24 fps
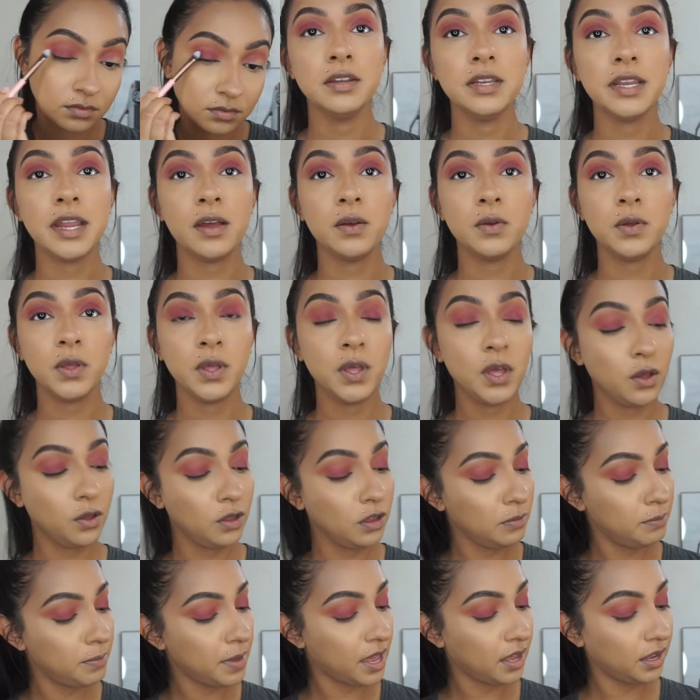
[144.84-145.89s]
Now
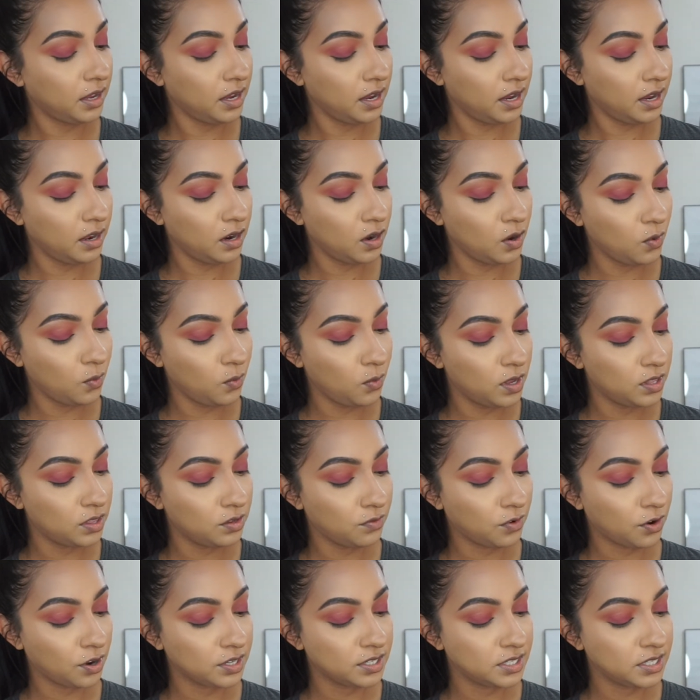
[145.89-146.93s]
going back in with
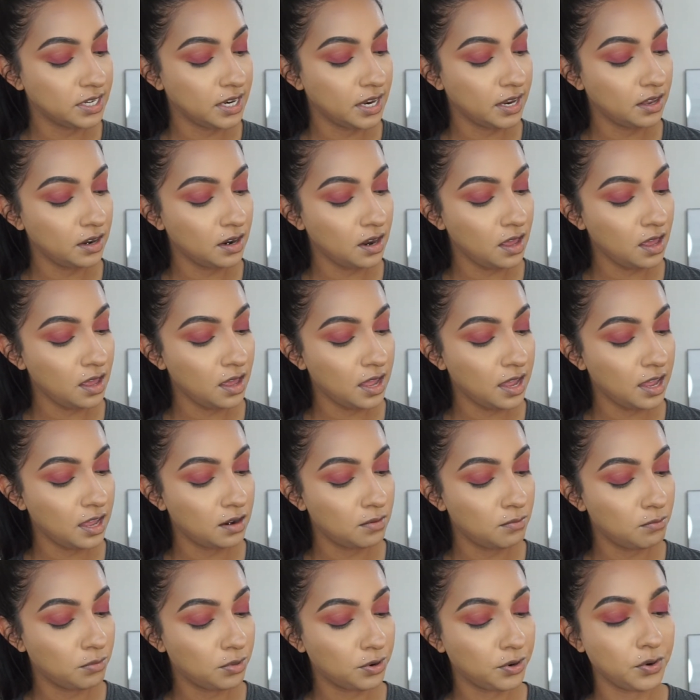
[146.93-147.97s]
raw sienna
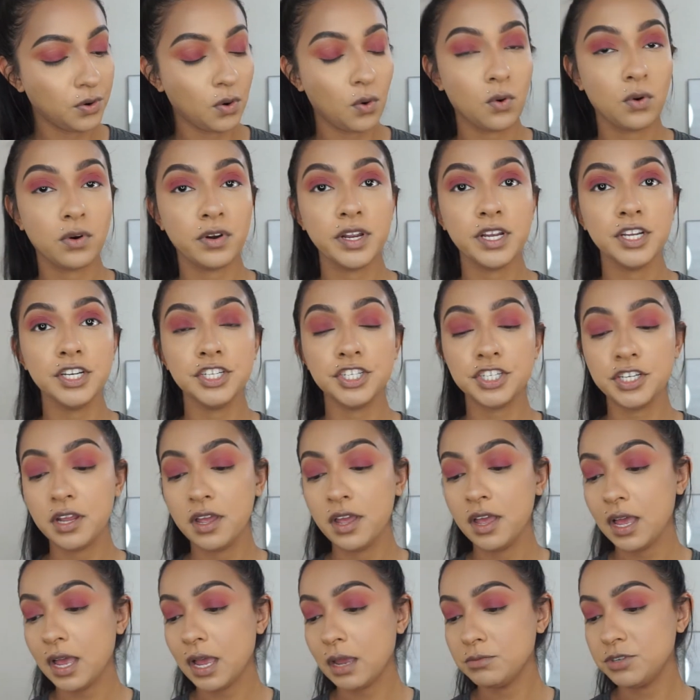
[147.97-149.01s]
and burnt orange,
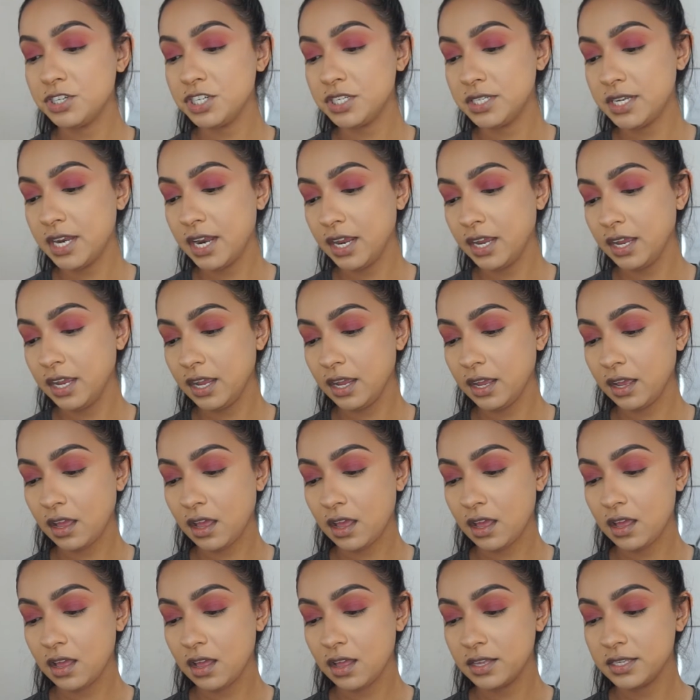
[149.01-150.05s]
I'm just taking
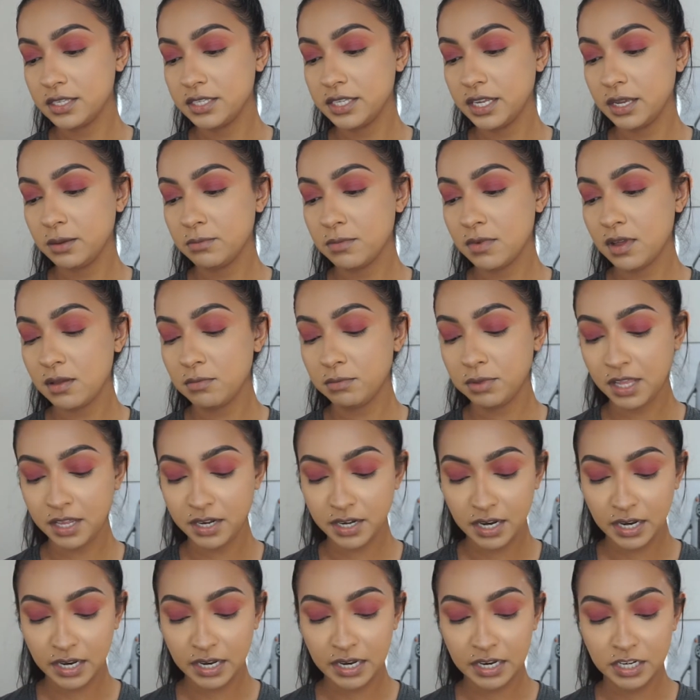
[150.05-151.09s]
a Sigma
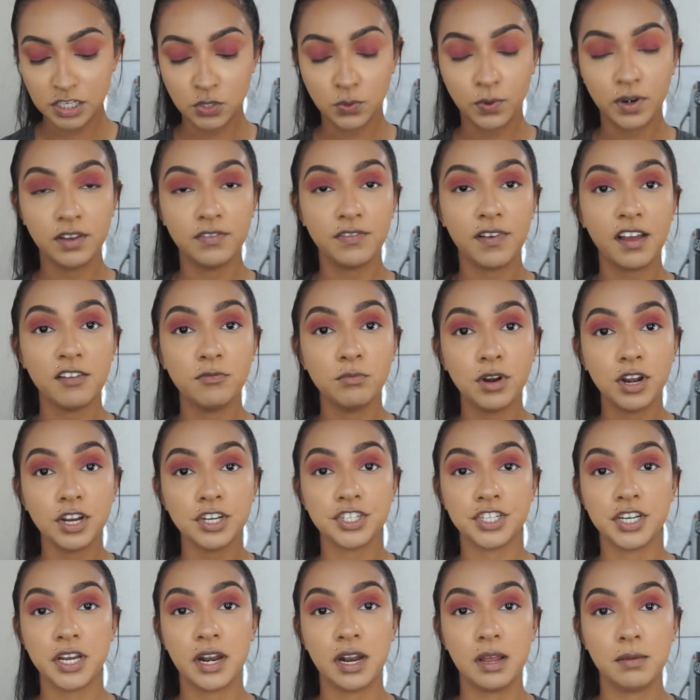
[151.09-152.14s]
blending E25
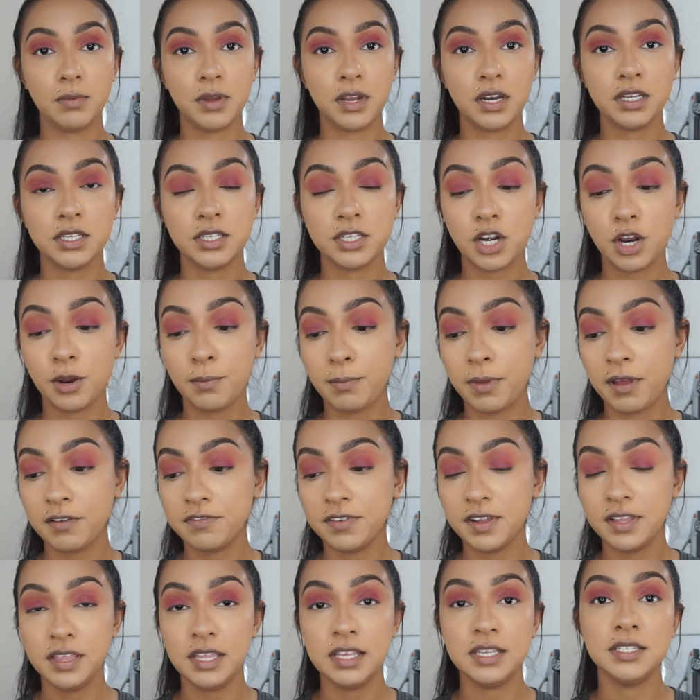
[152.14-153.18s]
brush and I'm gonna start
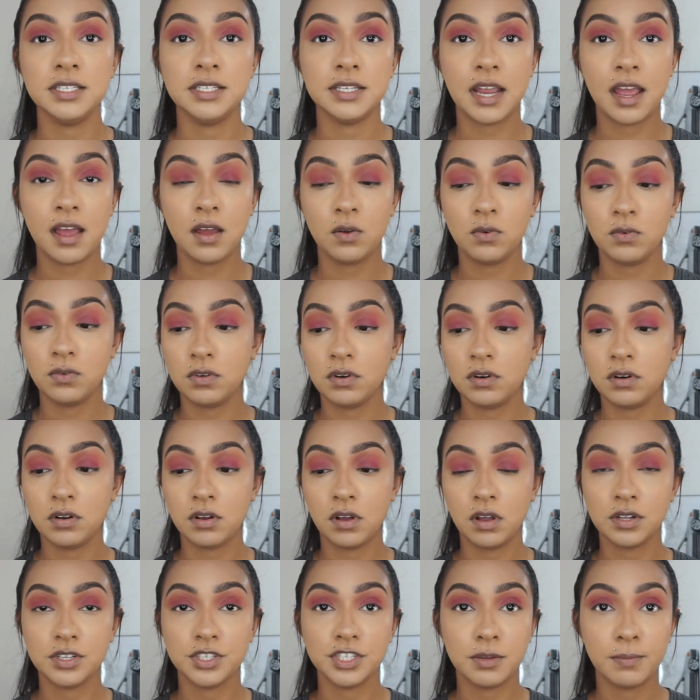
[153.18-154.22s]
buffing this down
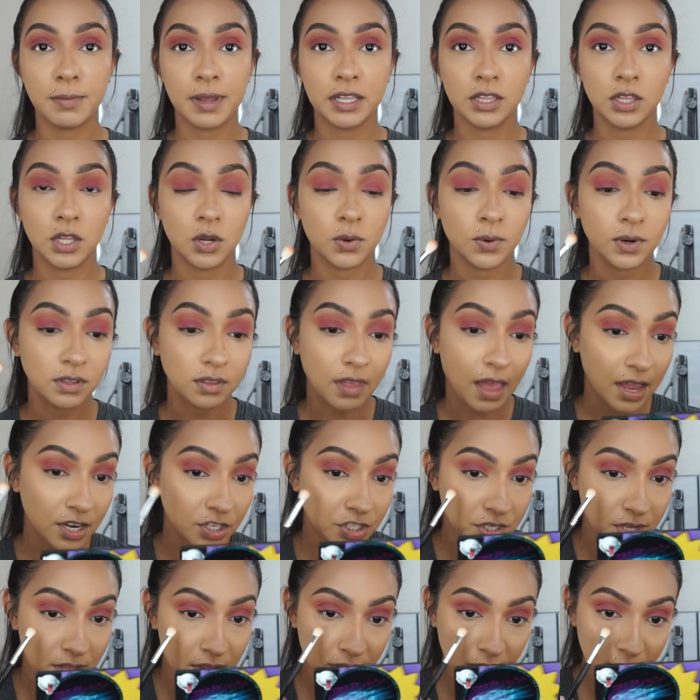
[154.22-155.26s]
onto my lower
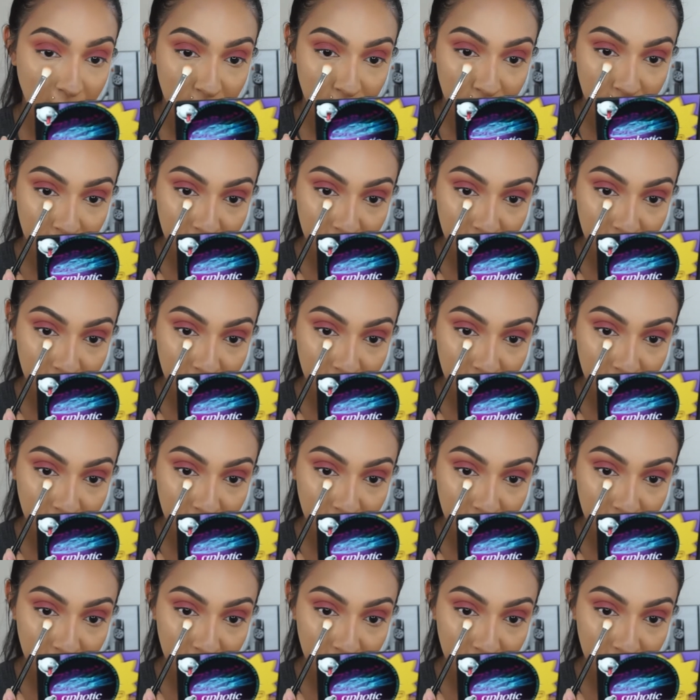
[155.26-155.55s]
lash line.